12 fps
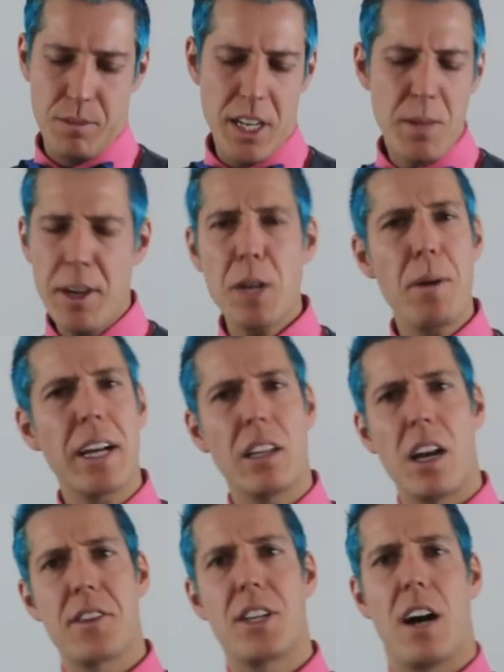listen, you're breaking a
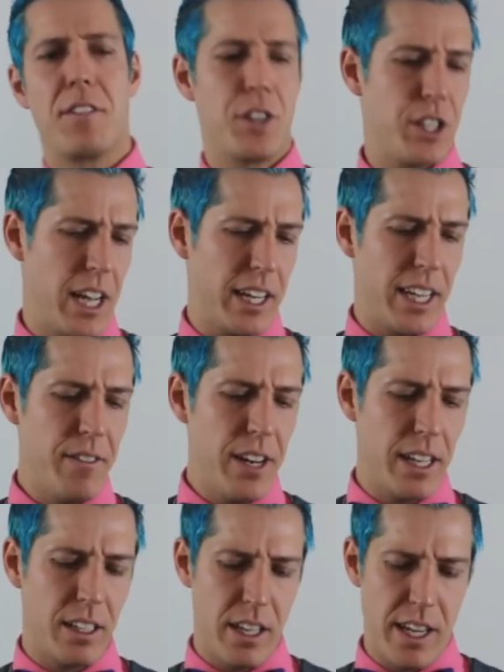lot of this off, so just give it
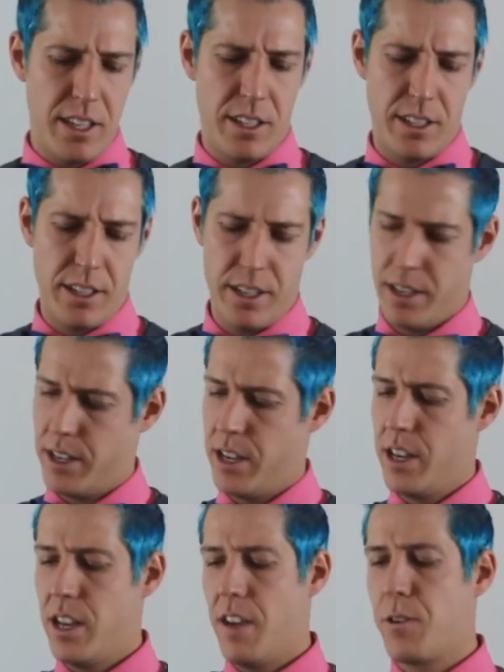at least a
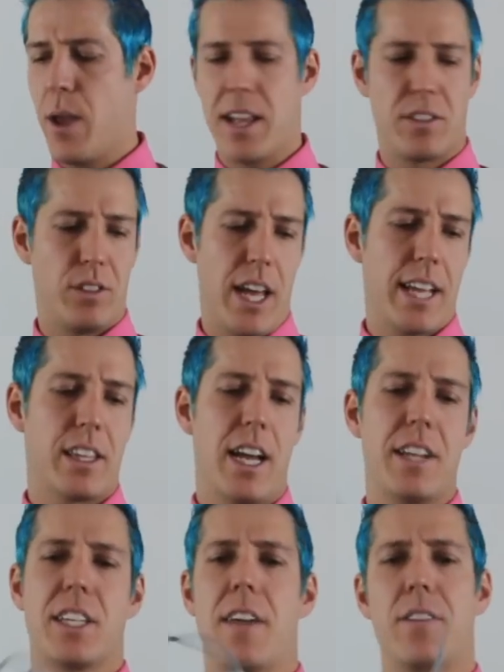few hands of length.
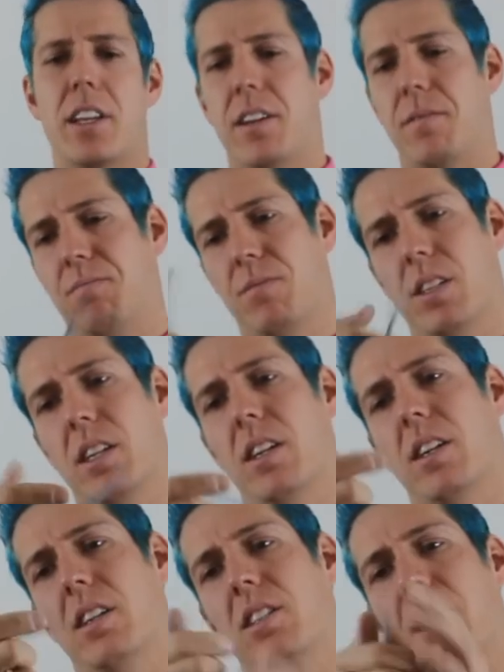I just gave it a
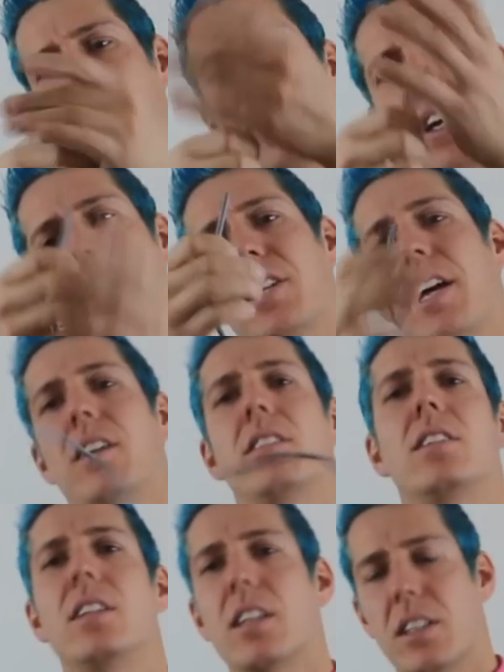7-finger tail,
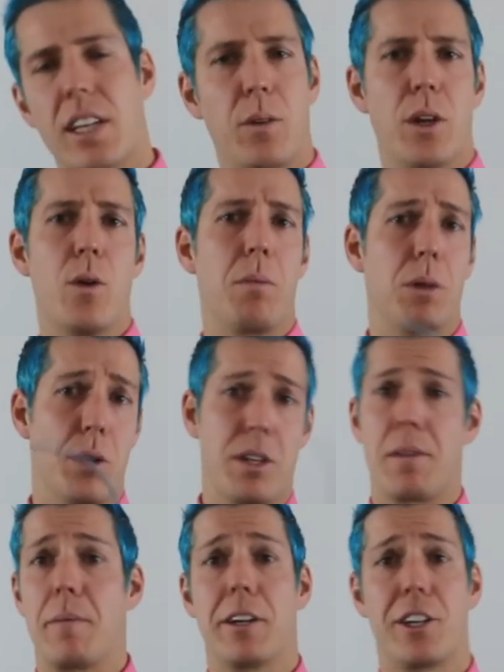because I really don't want to blow this up
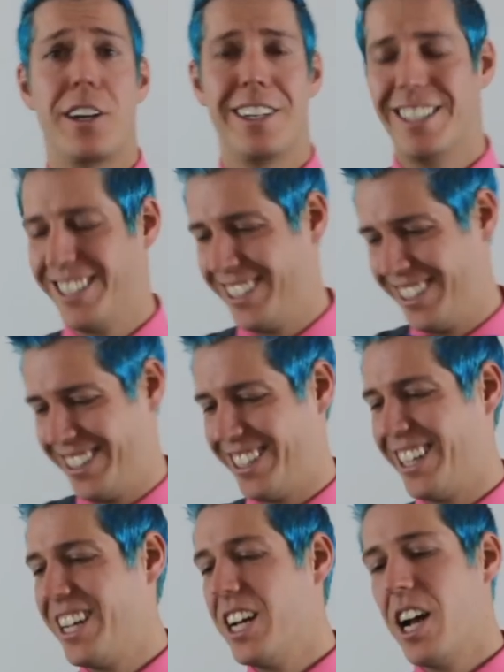that much.
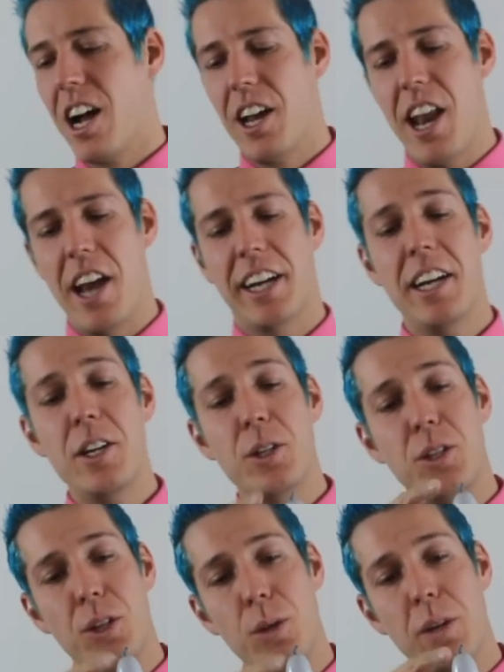Now you're going to do
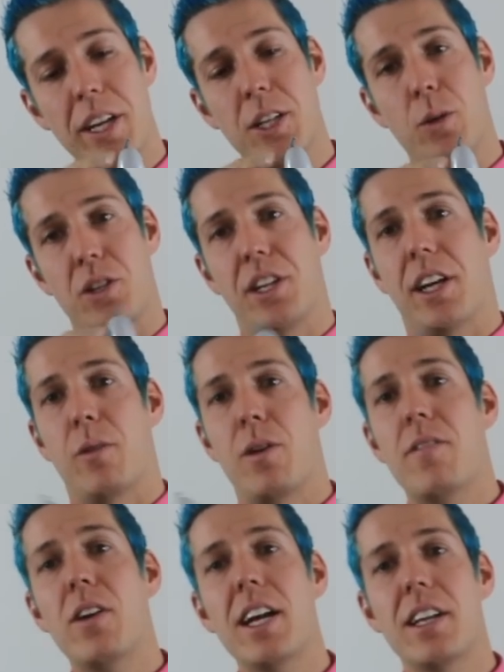2 ear twists here.
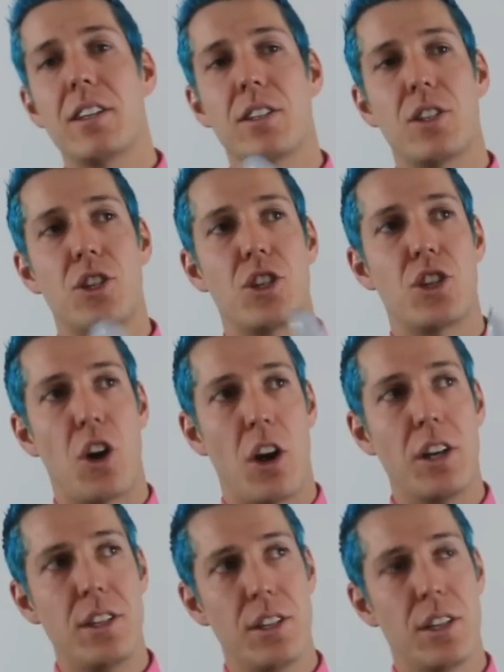Whenever I
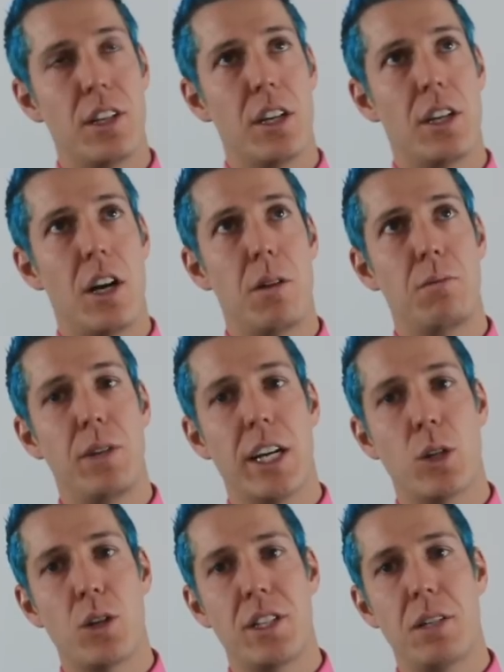start an ear
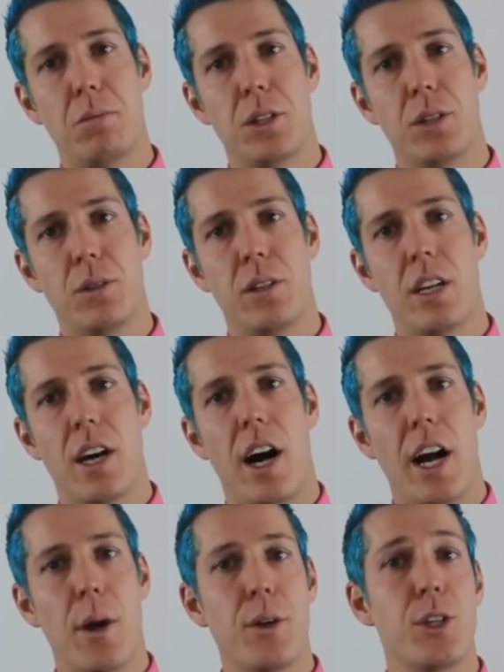twist in a balloon,
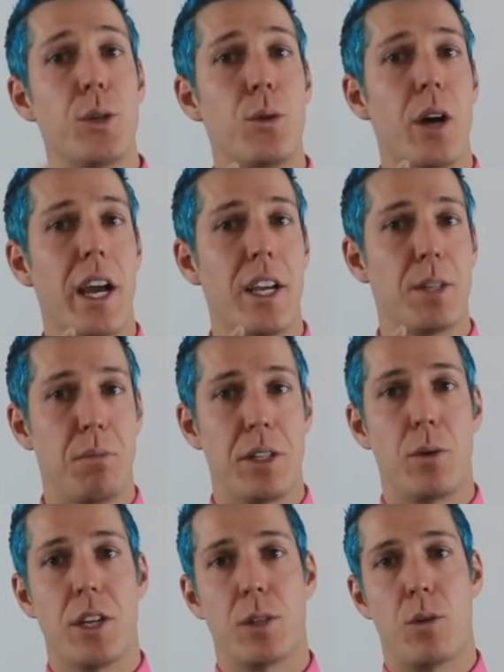I always do a split
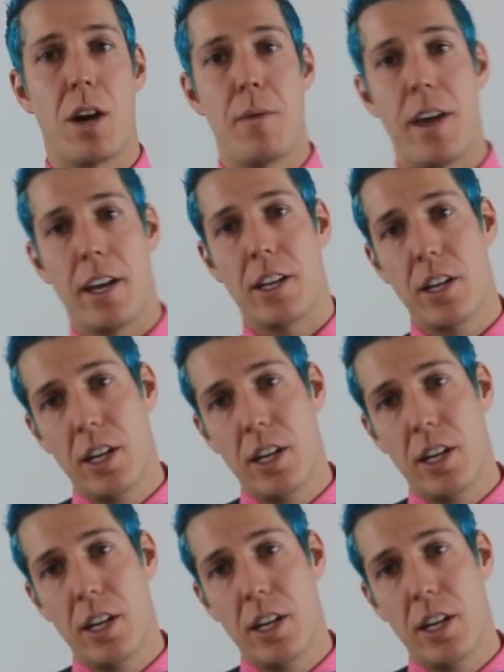twist, where I make